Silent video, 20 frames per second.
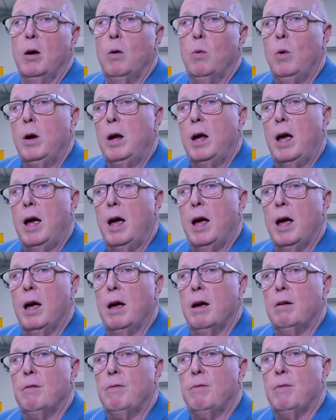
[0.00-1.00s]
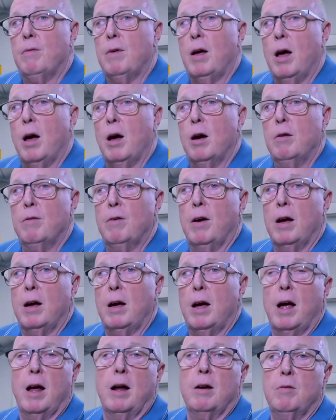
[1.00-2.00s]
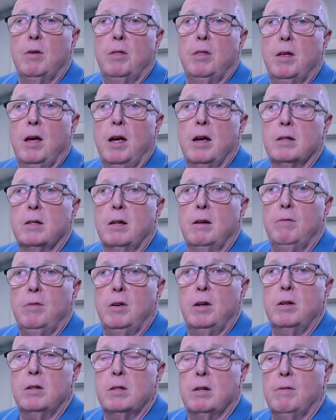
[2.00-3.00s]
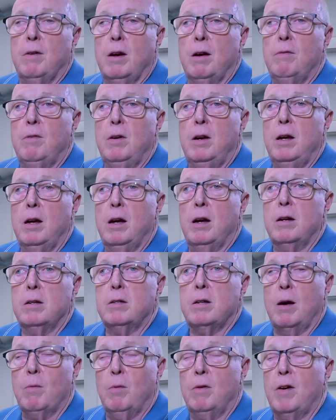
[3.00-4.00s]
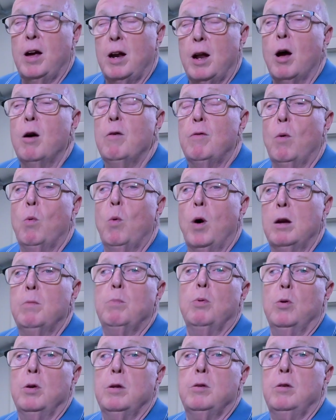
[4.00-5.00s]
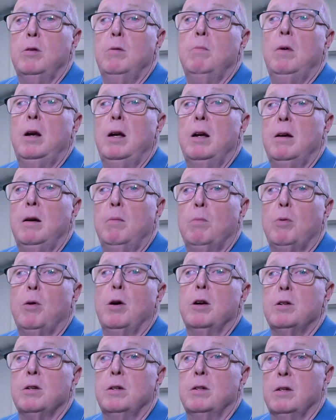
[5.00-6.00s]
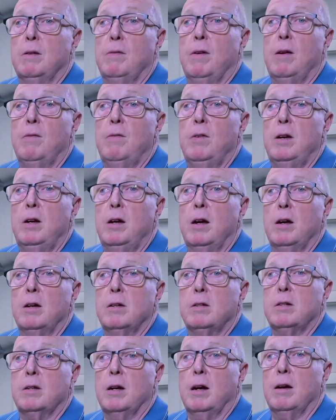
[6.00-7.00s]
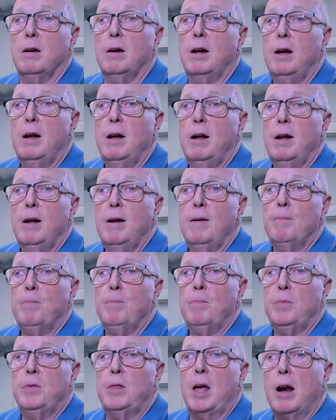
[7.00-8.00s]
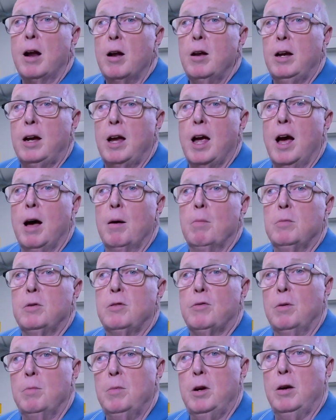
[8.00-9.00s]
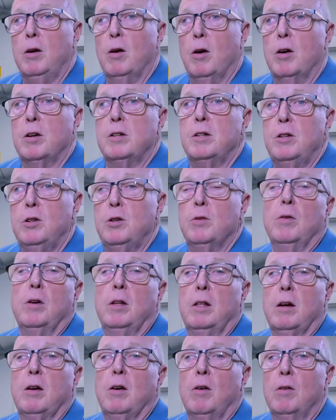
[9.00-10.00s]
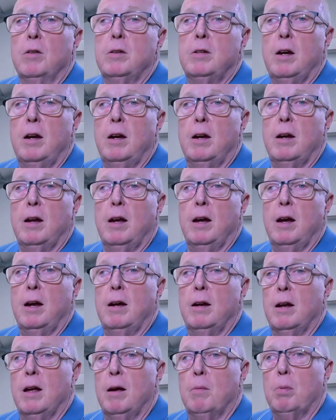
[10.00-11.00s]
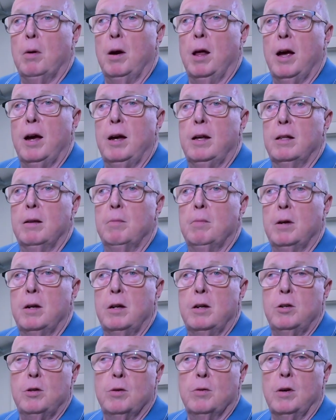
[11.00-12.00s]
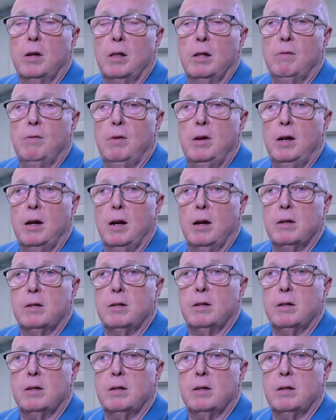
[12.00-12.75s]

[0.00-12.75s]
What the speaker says: We have over 100,000 views of our videos, and we've had over 1.2 million impressions of our videos. So that only comes from you guys enjoying the content and playing them and enjoying the videos.